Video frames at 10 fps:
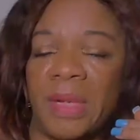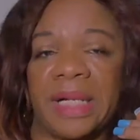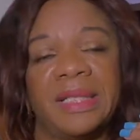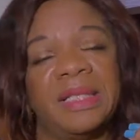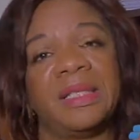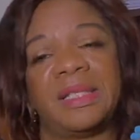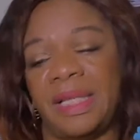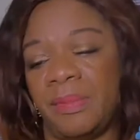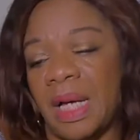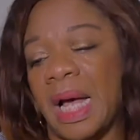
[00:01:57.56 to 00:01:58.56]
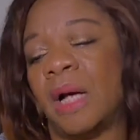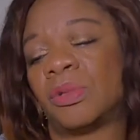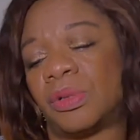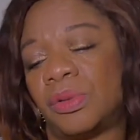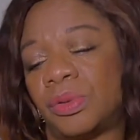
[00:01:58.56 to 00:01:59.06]
marketing team
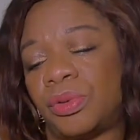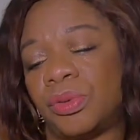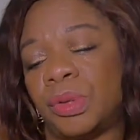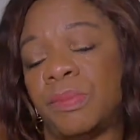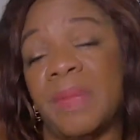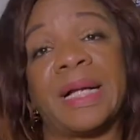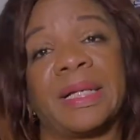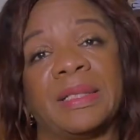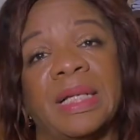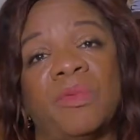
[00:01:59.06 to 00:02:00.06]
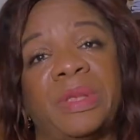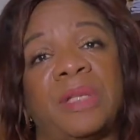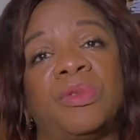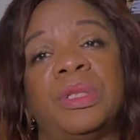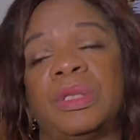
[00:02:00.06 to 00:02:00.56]
out to the market and
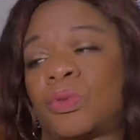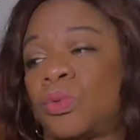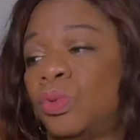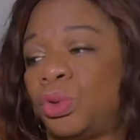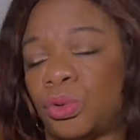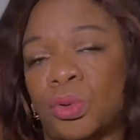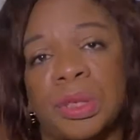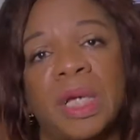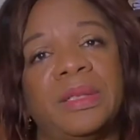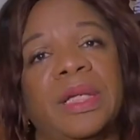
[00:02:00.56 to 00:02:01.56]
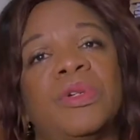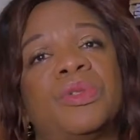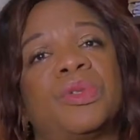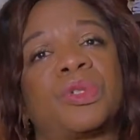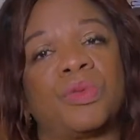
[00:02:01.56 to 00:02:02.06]
they're doing the school shows, they're going
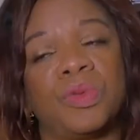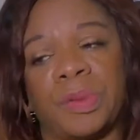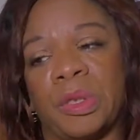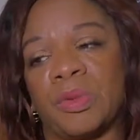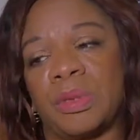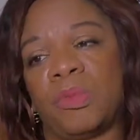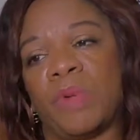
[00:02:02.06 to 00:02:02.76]
to the schools, because the